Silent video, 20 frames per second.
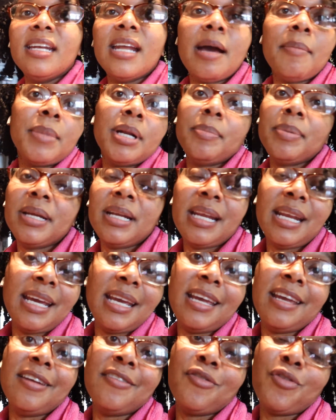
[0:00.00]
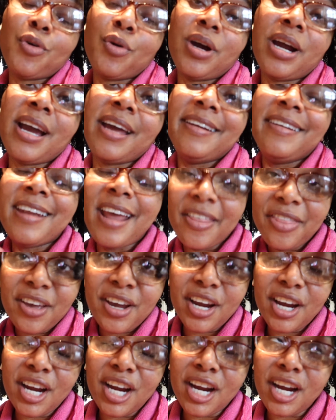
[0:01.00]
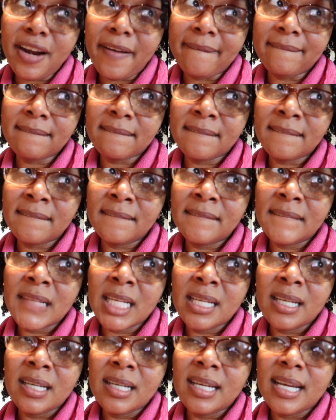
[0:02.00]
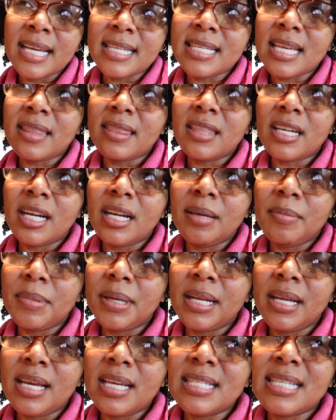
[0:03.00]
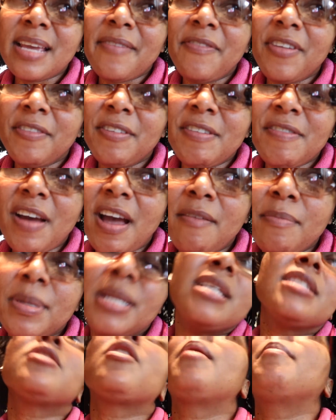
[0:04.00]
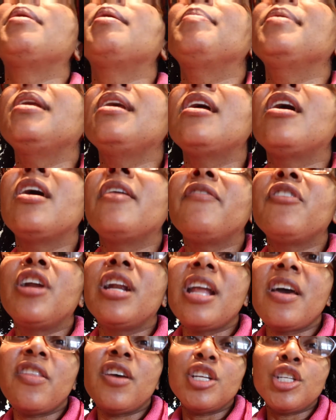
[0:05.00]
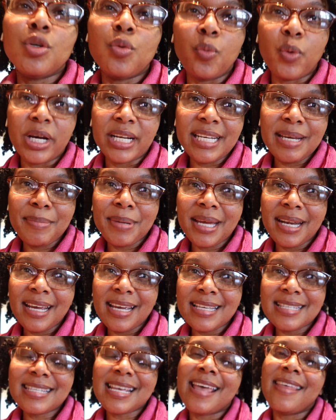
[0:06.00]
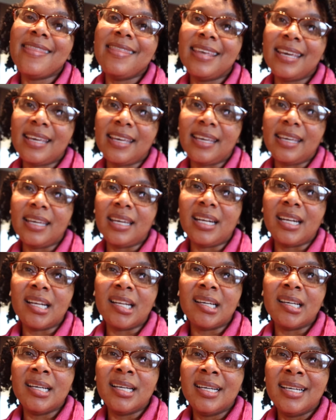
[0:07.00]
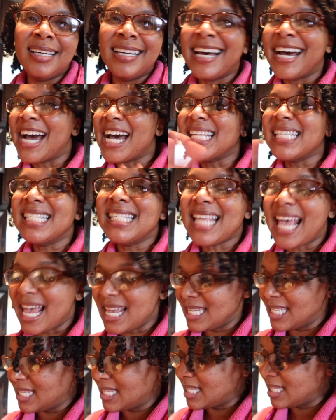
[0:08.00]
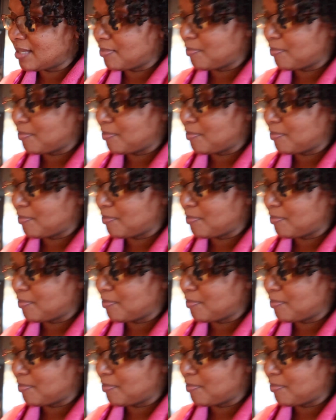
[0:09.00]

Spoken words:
I'm gonna put it in for another, it said 30 minutes, it said 55 minutes. So I'm gonna put it on for another 20 minutes and then assess.